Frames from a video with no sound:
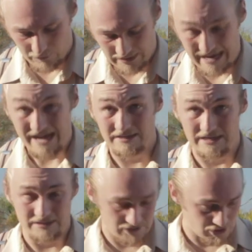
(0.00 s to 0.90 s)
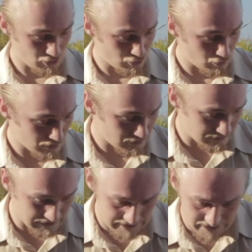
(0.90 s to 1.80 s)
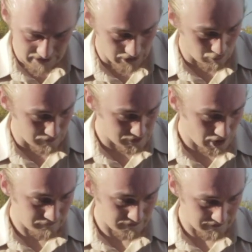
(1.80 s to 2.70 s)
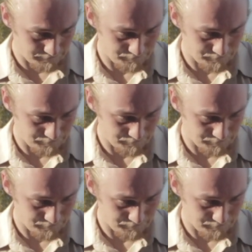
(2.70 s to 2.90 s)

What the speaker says: we're going to add it into this whipped coffee.